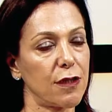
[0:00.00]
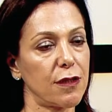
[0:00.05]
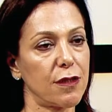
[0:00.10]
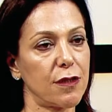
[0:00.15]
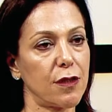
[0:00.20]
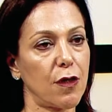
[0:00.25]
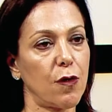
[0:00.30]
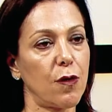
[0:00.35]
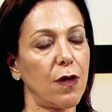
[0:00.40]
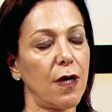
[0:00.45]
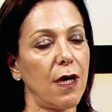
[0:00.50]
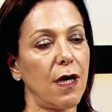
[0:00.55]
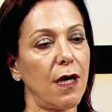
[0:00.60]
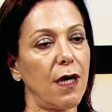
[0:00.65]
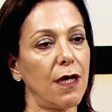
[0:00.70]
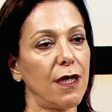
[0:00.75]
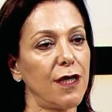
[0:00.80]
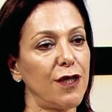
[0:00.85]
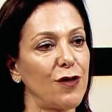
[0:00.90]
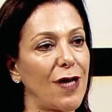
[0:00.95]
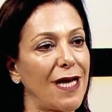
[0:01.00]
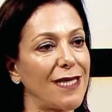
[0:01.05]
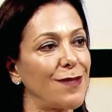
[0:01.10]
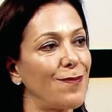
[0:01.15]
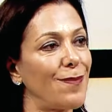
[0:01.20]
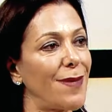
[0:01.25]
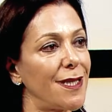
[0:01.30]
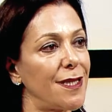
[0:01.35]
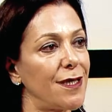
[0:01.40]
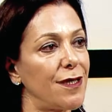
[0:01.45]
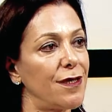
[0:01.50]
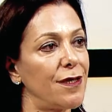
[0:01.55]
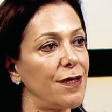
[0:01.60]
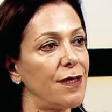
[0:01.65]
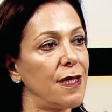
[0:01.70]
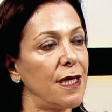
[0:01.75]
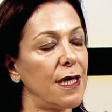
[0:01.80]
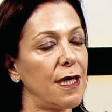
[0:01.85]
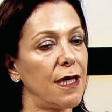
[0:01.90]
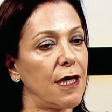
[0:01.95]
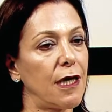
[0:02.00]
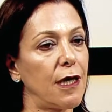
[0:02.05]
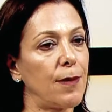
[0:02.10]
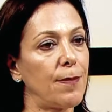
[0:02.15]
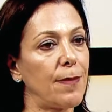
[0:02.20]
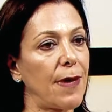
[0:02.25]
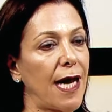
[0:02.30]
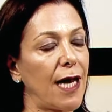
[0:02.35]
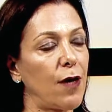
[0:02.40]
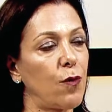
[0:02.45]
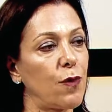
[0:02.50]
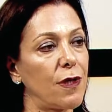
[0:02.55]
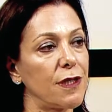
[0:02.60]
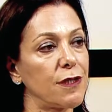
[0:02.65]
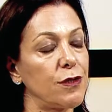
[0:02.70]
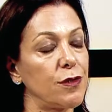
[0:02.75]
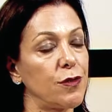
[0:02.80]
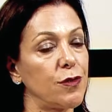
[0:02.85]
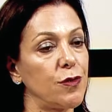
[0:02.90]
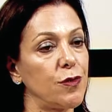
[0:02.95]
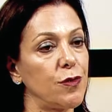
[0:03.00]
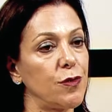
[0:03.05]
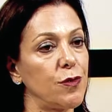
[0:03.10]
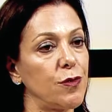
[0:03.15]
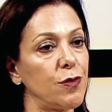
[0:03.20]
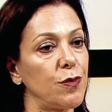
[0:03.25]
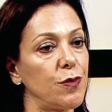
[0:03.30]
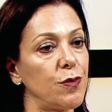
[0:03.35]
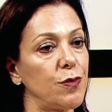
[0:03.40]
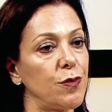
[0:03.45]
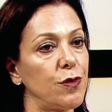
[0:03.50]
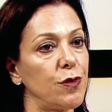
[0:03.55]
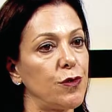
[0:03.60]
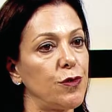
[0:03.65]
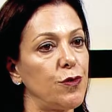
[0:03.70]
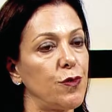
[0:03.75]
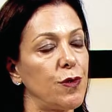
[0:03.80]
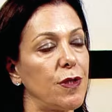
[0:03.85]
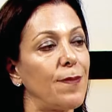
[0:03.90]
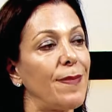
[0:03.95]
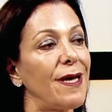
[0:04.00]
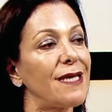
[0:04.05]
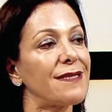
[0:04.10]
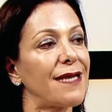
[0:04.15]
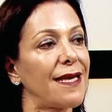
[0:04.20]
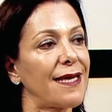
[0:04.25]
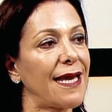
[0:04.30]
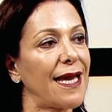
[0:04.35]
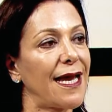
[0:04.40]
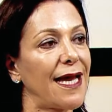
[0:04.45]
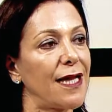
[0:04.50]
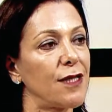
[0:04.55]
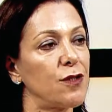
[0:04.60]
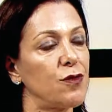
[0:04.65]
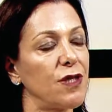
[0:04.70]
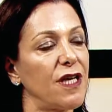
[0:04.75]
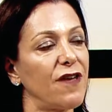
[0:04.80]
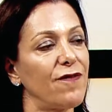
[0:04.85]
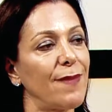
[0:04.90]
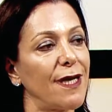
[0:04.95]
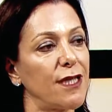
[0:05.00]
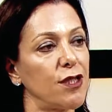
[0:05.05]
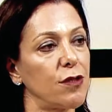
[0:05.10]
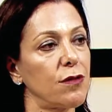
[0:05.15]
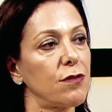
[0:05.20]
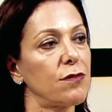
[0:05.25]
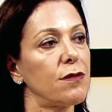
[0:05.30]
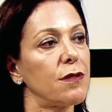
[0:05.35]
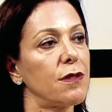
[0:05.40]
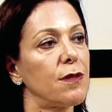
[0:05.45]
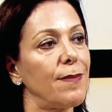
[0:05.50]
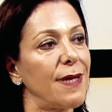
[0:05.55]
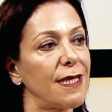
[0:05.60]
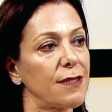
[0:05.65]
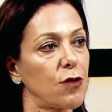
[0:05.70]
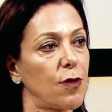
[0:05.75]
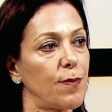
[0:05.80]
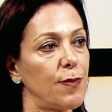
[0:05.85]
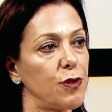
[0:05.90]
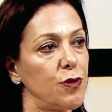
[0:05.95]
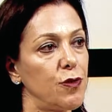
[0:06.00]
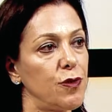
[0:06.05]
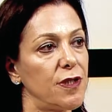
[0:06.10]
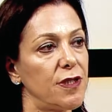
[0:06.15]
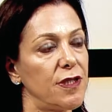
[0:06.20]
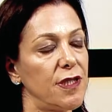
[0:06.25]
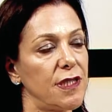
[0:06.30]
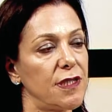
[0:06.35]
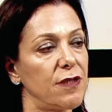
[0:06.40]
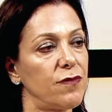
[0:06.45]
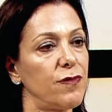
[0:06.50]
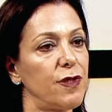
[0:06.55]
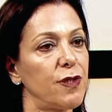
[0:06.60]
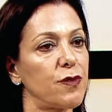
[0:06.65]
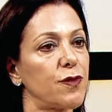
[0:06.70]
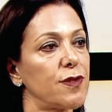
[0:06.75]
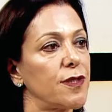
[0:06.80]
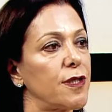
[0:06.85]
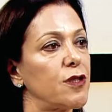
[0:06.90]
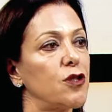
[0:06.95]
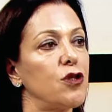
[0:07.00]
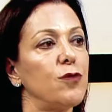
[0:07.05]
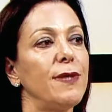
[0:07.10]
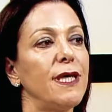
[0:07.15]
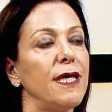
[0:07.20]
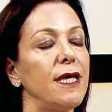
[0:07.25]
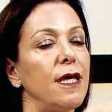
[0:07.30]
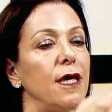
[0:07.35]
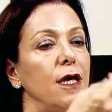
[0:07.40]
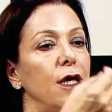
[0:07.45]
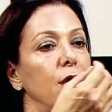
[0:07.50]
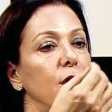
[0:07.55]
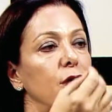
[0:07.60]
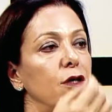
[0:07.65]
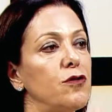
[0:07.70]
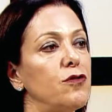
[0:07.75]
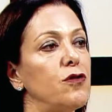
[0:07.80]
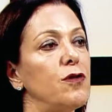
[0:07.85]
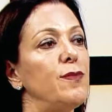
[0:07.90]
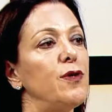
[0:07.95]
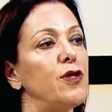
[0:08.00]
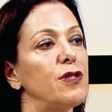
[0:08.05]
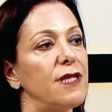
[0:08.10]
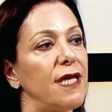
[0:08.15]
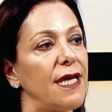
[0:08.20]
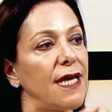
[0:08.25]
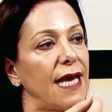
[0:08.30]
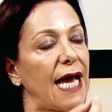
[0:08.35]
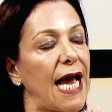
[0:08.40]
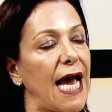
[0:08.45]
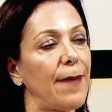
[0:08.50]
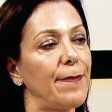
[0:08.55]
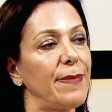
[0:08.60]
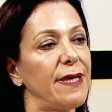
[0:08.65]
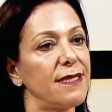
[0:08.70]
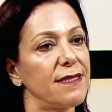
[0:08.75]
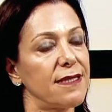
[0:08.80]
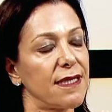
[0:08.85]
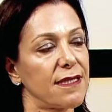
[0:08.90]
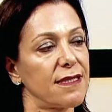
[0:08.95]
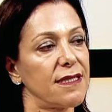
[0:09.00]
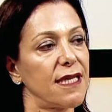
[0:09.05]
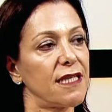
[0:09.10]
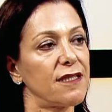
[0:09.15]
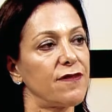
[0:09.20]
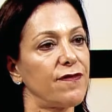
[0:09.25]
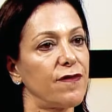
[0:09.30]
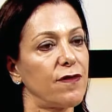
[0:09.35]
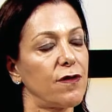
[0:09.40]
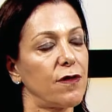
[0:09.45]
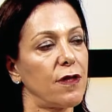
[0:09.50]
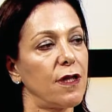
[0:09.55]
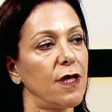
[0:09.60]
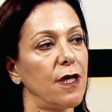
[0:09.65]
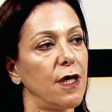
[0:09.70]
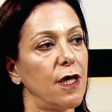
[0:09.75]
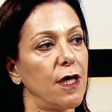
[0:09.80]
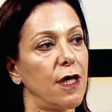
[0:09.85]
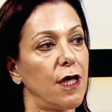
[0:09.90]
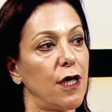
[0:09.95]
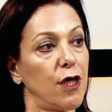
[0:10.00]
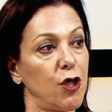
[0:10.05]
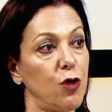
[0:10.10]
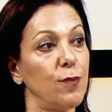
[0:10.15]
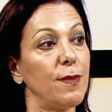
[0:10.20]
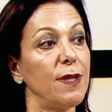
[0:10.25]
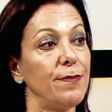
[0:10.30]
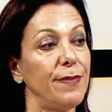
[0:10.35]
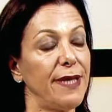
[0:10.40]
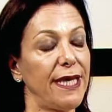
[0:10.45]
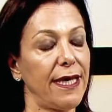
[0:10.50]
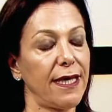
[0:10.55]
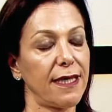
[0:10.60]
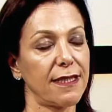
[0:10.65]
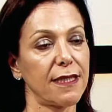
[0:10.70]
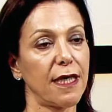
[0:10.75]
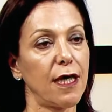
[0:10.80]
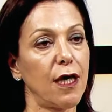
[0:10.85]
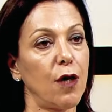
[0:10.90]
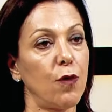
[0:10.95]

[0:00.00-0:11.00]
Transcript: So, as a mother, I want to do the best I can to give my children the best opportunities and resources to be contributing, happy, successful human beings.